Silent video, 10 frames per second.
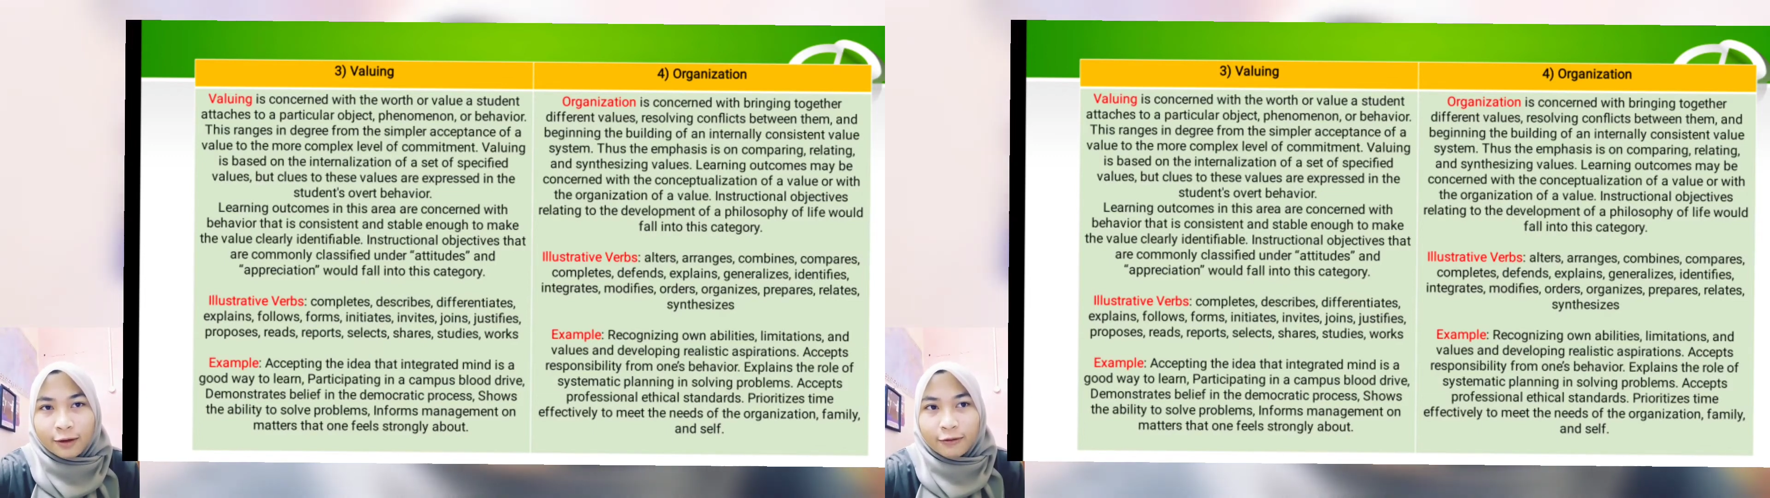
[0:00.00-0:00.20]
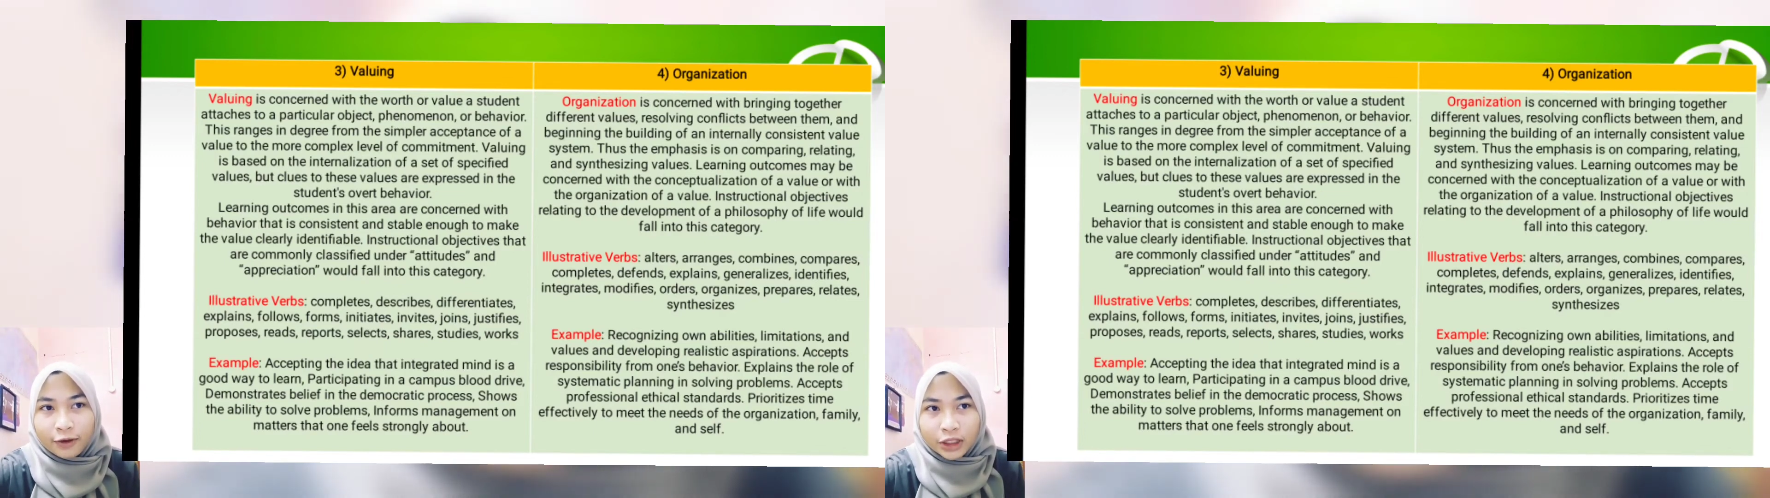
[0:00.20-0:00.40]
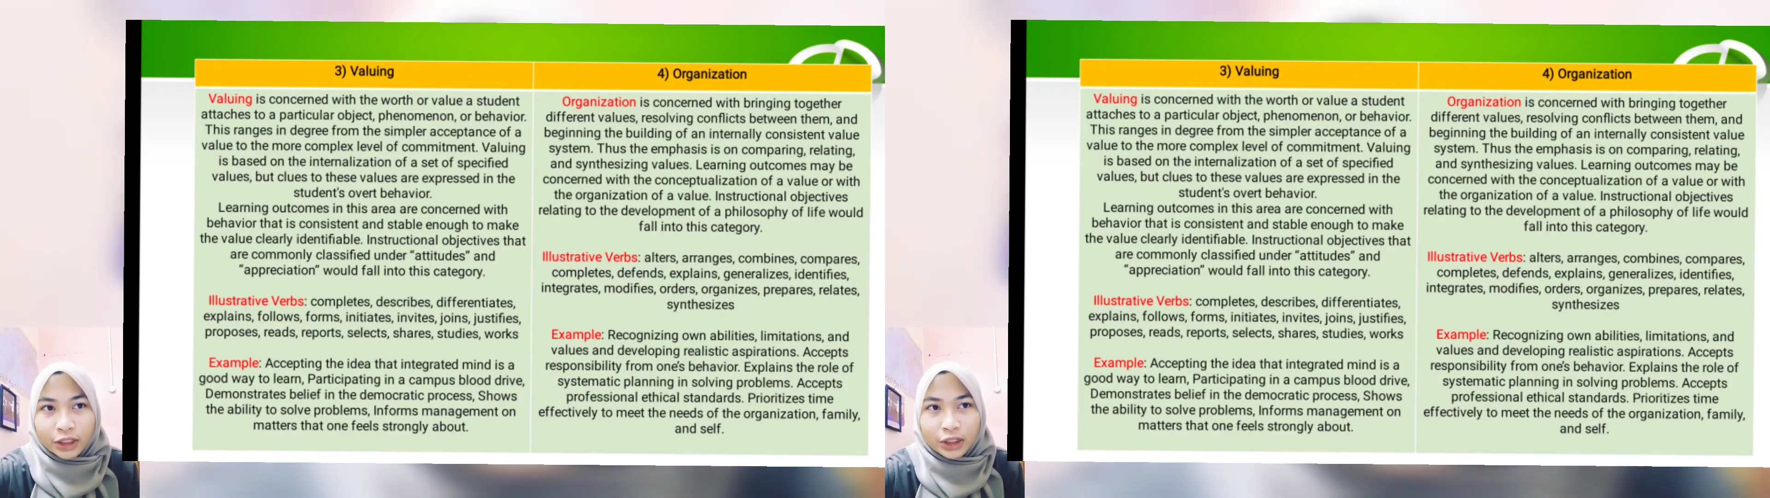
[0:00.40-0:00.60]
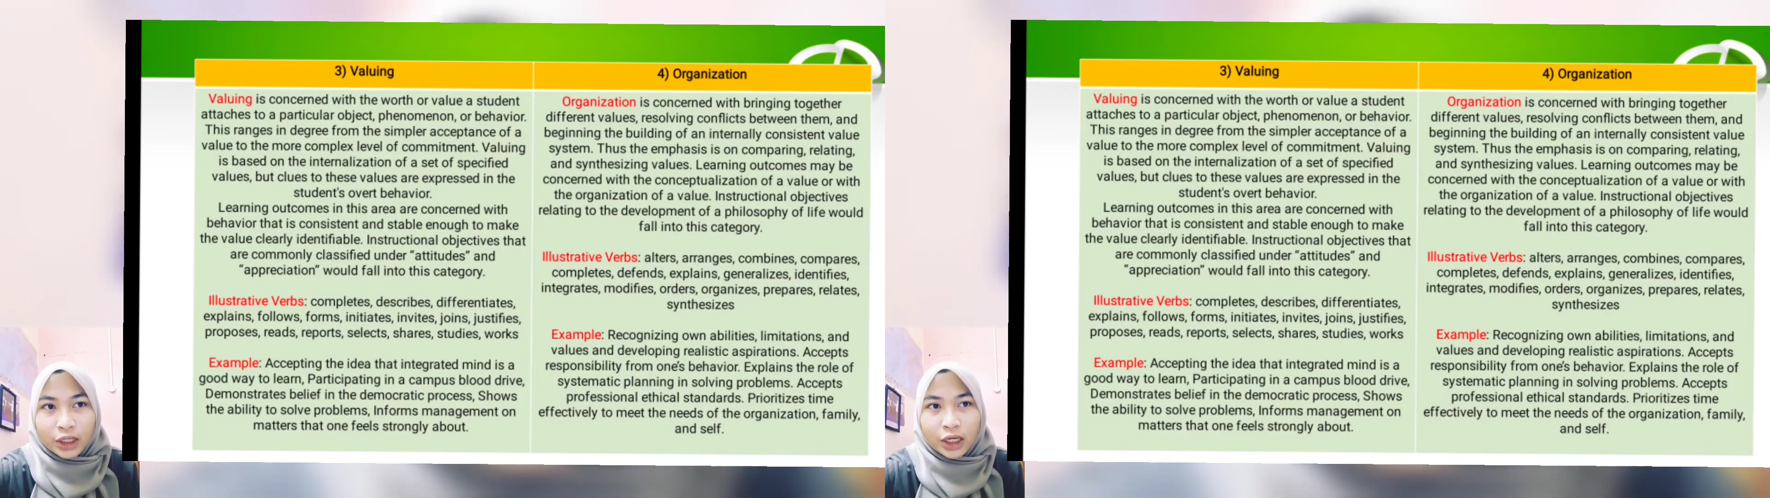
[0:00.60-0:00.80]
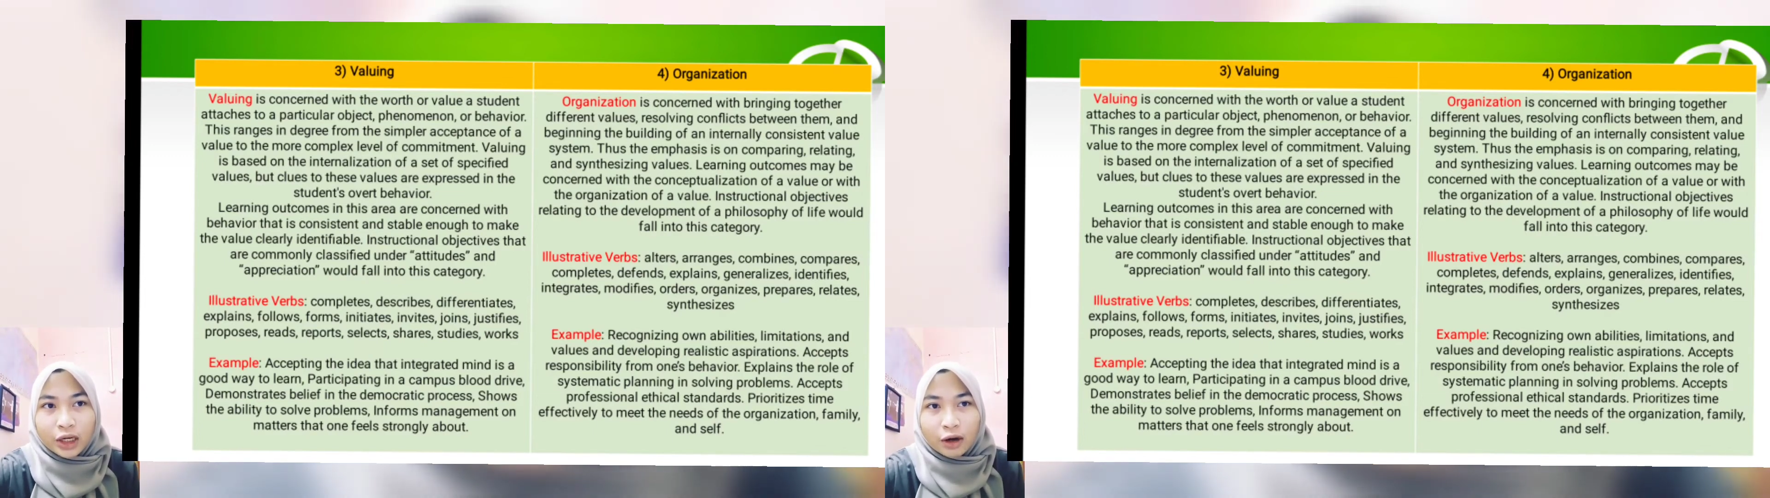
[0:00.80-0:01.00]

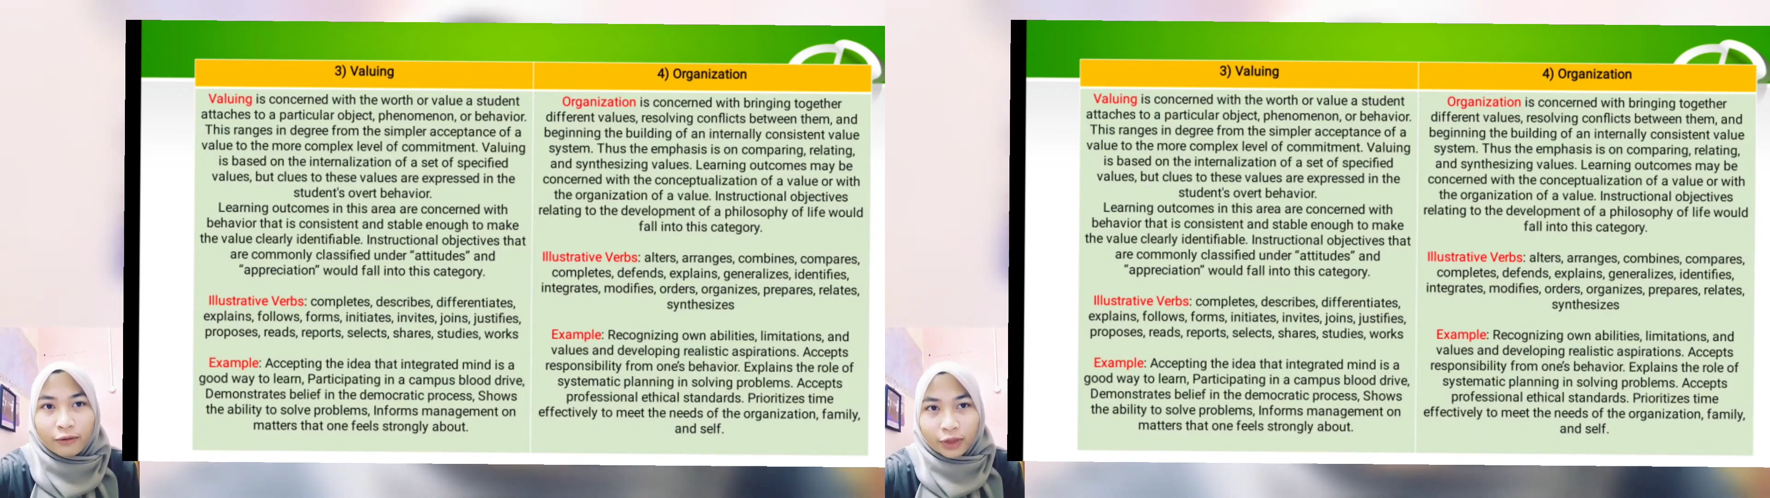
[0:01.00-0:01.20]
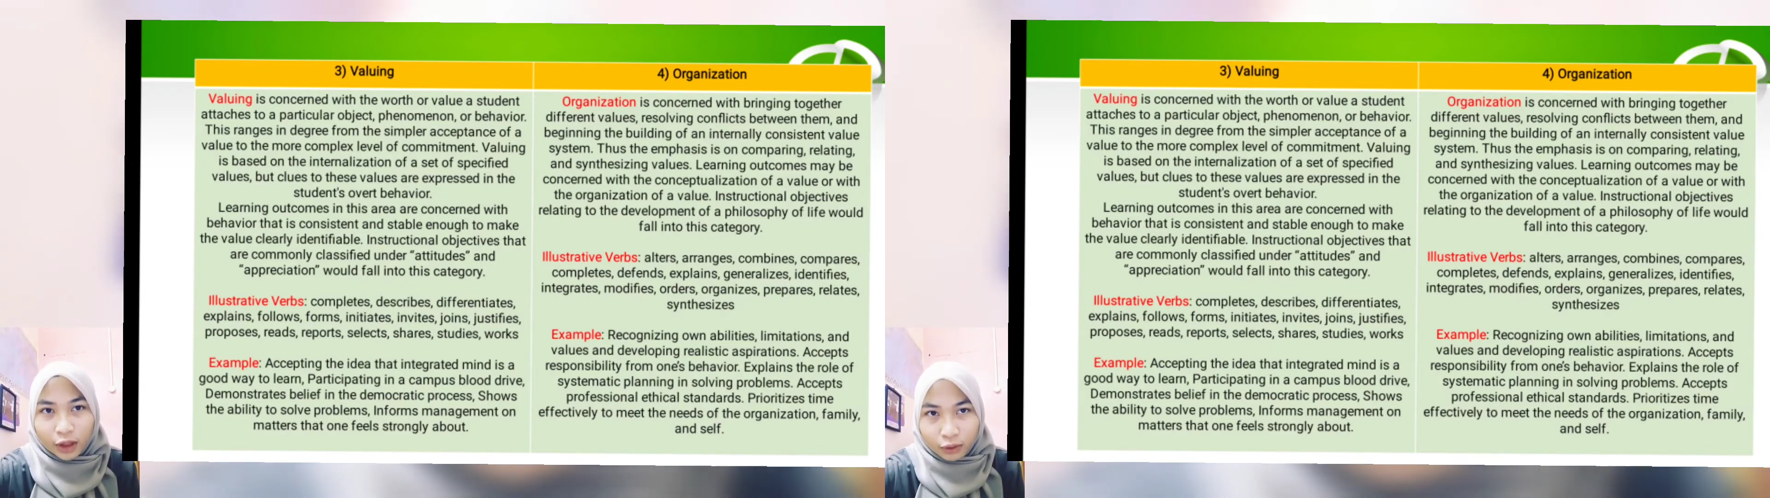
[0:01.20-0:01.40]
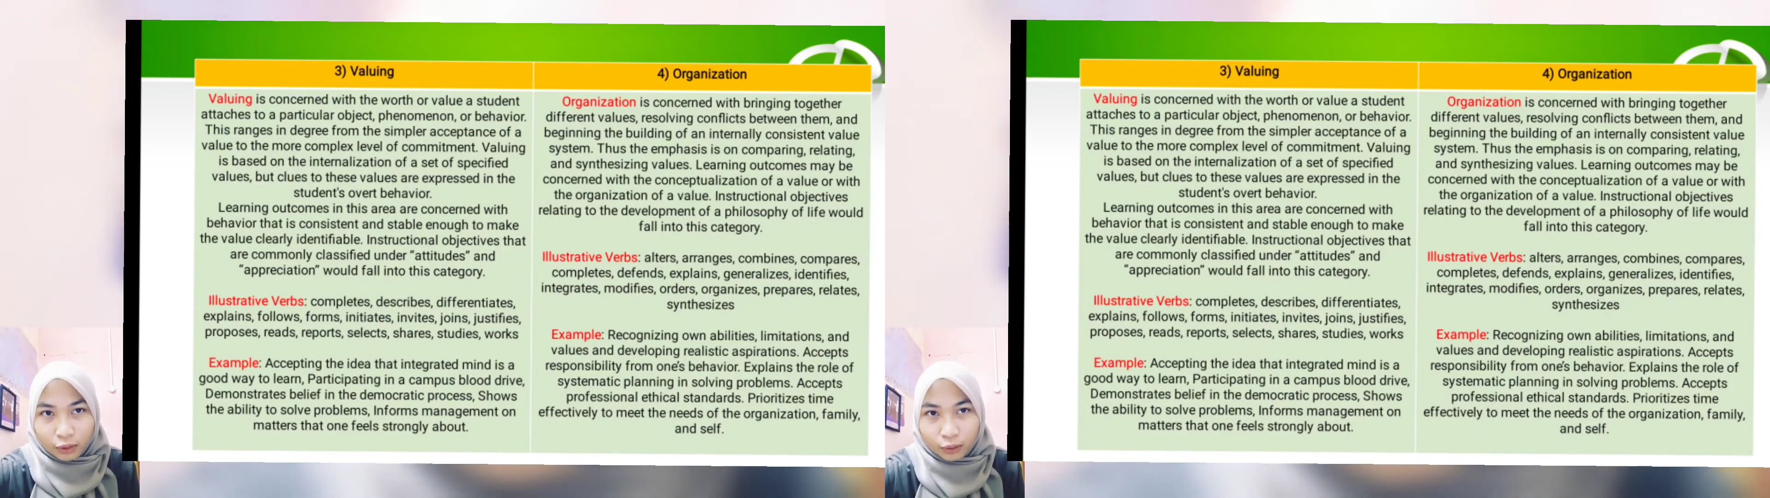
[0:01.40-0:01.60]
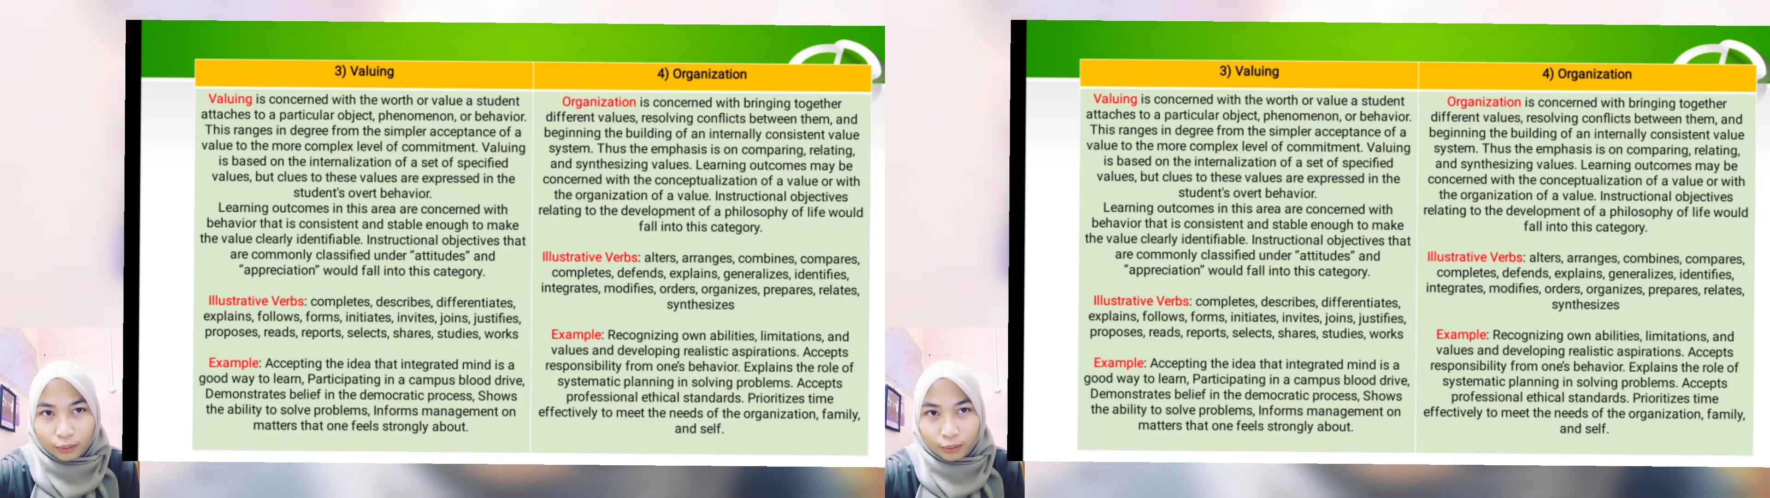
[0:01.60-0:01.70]
functioning of the group.